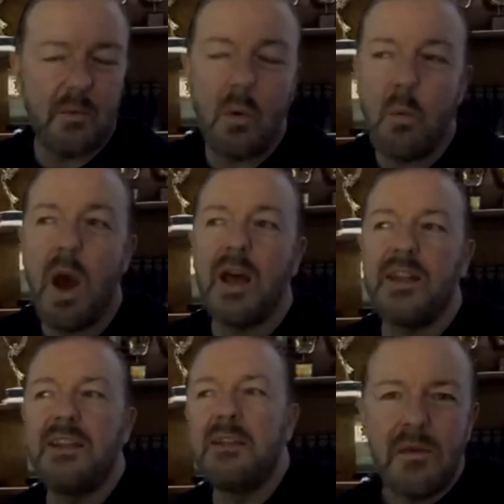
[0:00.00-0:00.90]
Well,
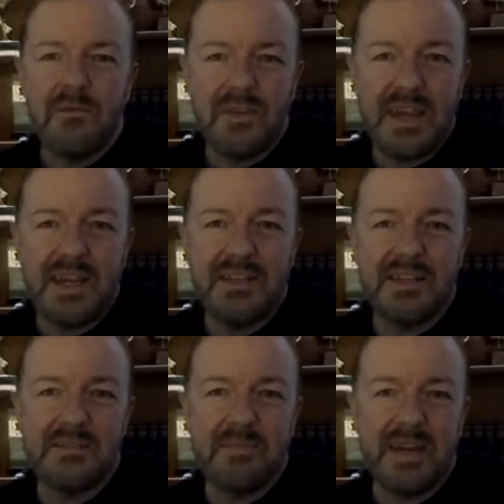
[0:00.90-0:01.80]
one, vegan
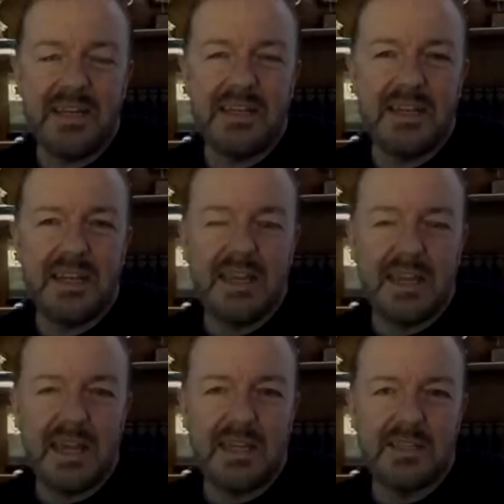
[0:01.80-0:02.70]
doesn't mean
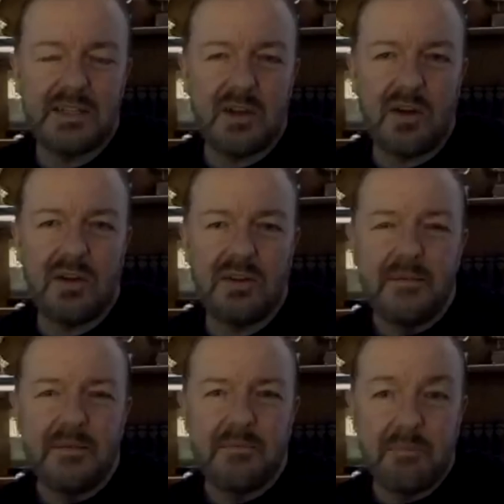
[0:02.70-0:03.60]
it's not
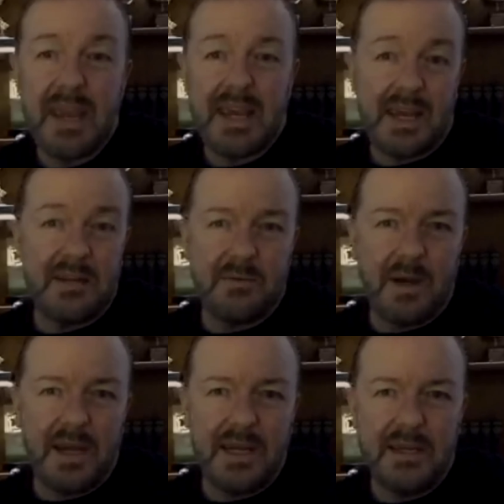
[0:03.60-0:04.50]
meat in a
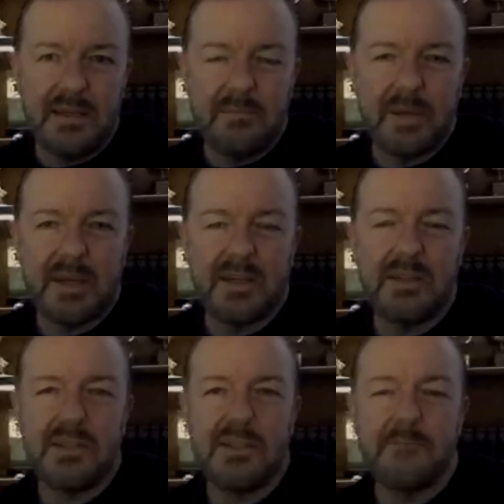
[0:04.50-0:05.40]
way,
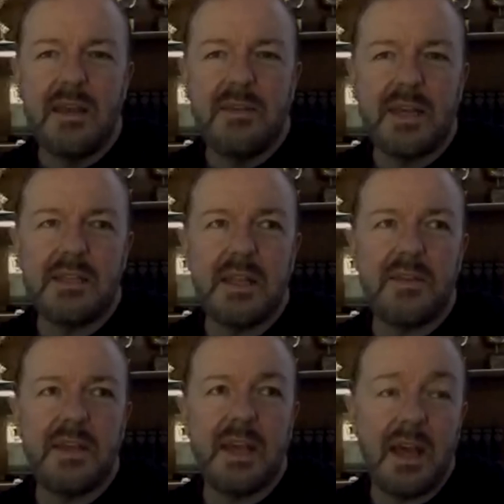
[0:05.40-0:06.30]
because there's
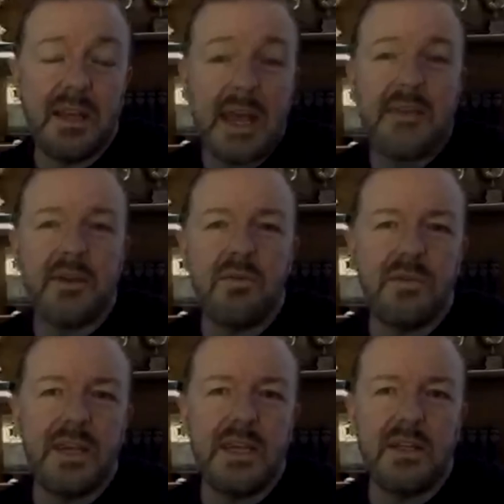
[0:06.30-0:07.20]
nothing, an ethical
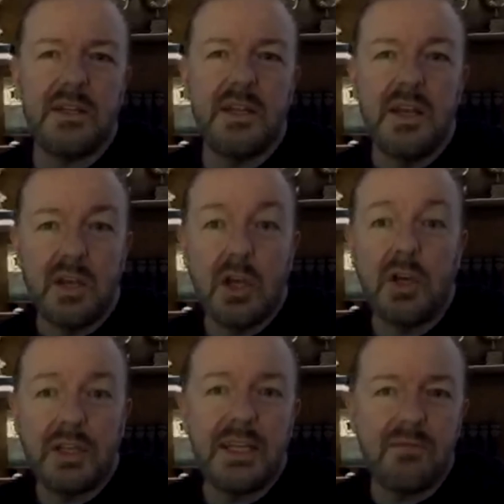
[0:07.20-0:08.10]
vegan
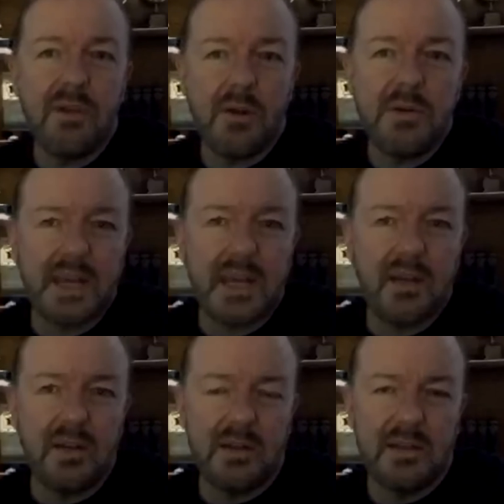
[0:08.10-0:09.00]
could eat
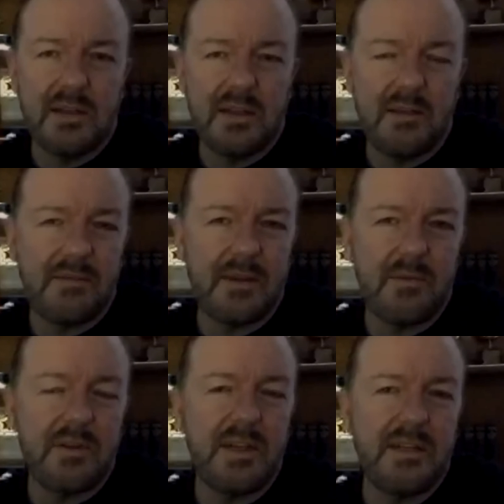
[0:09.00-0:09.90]
roadkill if they
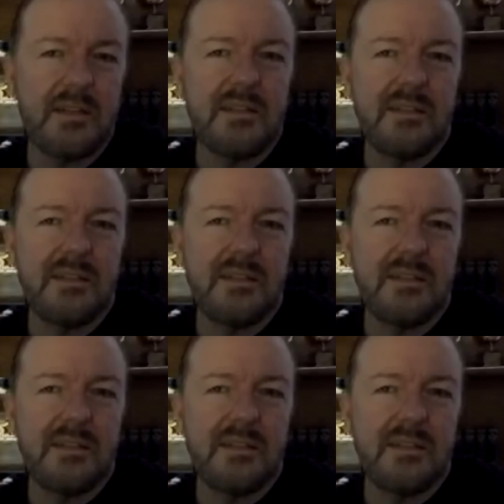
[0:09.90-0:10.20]
wanted.